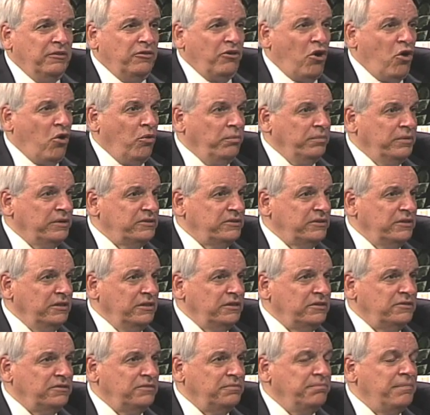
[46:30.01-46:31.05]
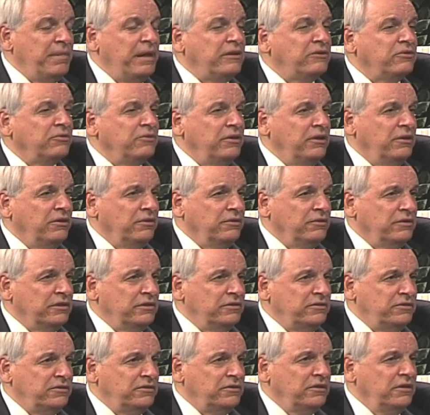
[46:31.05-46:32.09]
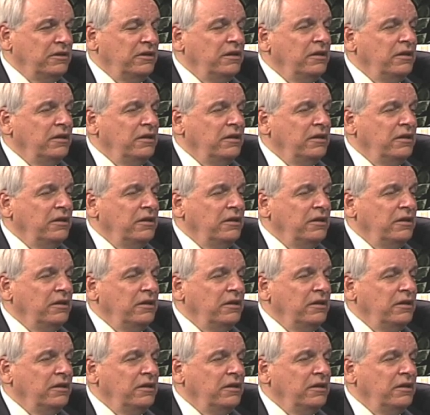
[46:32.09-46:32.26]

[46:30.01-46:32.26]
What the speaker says: homelessness, mental illness,